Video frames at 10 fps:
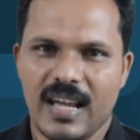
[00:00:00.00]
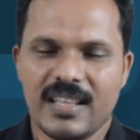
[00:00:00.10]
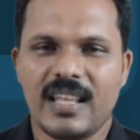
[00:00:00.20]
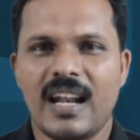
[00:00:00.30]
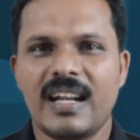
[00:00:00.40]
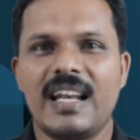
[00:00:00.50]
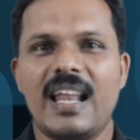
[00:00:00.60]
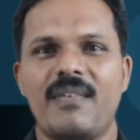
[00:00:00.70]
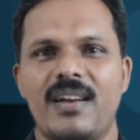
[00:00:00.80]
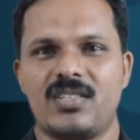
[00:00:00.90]
There are
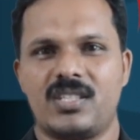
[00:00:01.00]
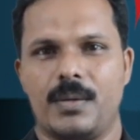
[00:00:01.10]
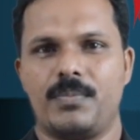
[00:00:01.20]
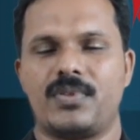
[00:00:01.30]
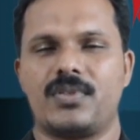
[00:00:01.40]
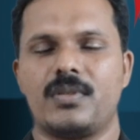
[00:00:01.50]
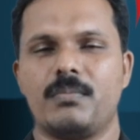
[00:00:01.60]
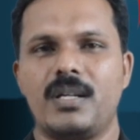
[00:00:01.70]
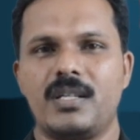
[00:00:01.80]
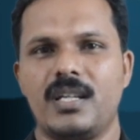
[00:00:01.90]
11 steps,
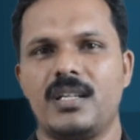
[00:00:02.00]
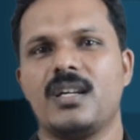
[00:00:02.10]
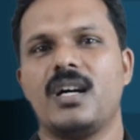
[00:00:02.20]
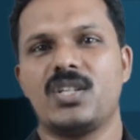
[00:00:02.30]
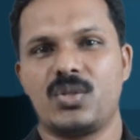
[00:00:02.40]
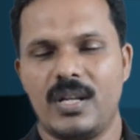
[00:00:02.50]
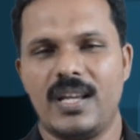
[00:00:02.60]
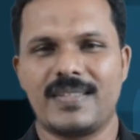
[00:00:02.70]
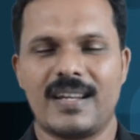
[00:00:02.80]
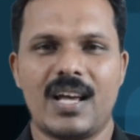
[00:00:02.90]
but in
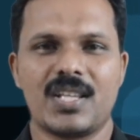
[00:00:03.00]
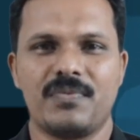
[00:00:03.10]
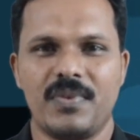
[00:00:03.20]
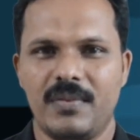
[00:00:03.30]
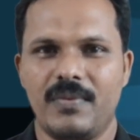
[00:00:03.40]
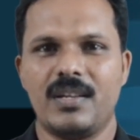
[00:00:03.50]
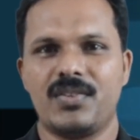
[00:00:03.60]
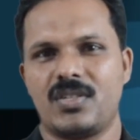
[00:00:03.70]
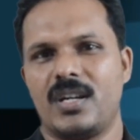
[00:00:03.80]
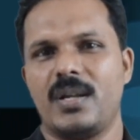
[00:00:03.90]
today's class, we will
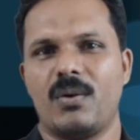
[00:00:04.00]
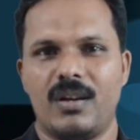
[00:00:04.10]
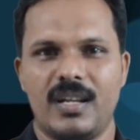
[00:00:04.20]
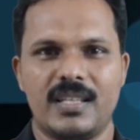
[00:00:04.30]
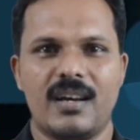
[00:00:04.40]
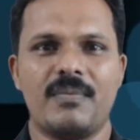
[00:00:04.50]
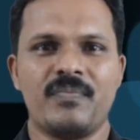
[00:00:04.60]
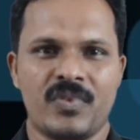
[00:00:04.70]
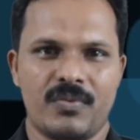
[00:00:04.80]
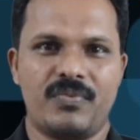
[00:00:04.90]
study only the
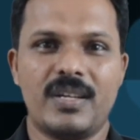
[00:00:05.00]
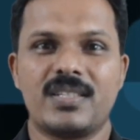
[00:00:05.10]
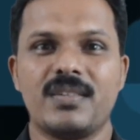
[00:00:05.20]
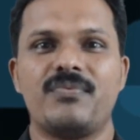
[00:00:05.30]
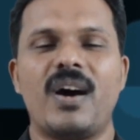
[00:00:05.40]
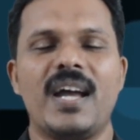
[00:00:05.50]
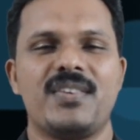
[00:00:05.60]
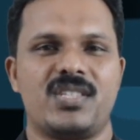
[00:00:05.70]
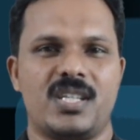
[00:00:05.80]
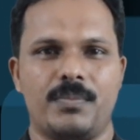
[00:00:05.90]
first 5
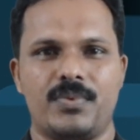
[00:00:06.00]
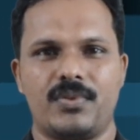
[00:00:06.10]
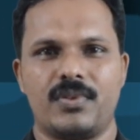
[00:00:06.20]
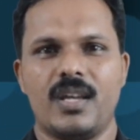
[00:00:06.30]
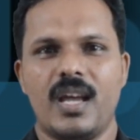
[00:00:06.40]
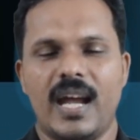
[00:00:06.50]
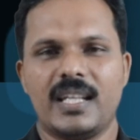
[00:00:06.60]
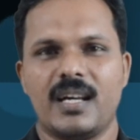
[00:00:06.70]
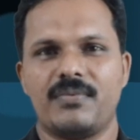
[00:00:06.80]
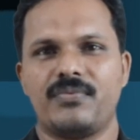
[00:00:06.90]
steps.
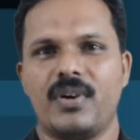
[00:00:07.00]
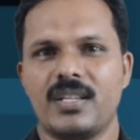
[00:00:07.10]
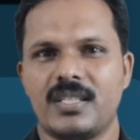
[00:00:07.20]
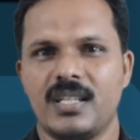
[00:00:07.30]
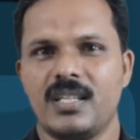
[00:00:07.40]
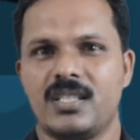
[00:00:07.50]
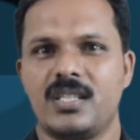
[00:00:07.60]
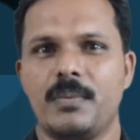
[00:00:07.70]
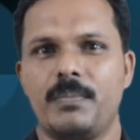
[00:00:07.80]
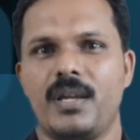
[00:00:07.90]
And the first
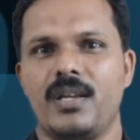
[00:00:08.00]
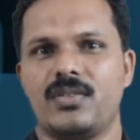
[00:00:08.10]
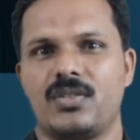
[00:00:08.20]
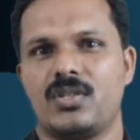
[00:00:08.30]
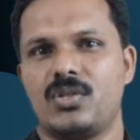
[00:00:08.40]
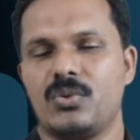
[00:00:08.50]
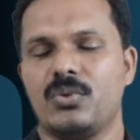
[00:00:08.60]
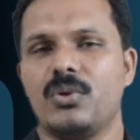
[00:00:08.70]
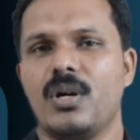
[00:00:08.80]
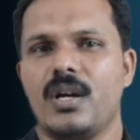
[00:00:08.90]
step is
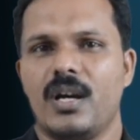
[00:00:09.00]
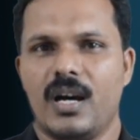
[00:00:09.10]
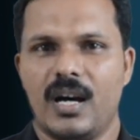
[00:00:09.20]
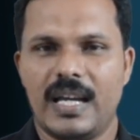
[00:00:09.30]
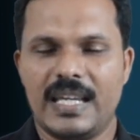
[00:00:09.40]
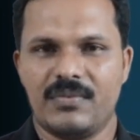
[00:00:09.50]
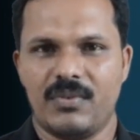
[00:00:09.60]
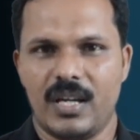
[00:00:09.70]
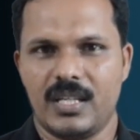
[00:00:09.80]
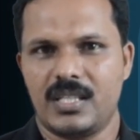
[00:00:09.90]
to
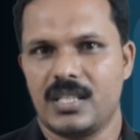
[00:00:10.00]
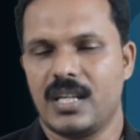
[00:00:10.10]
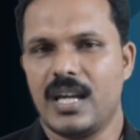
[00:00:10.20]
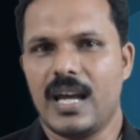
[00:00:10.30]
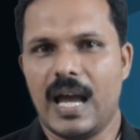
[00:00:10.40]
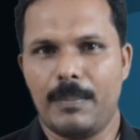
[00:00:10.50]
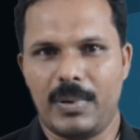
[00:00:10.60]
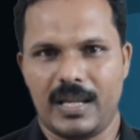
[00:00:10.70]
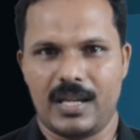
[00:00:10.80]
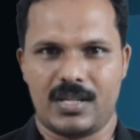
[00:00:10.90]
invite
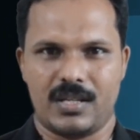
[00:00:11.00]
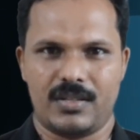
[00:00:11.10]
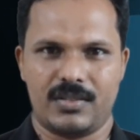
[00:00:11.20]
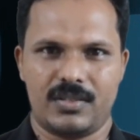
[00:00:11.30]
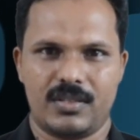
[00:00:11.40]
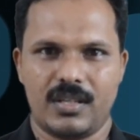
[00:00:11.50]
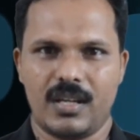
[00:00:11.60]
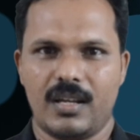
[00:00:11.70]
applications.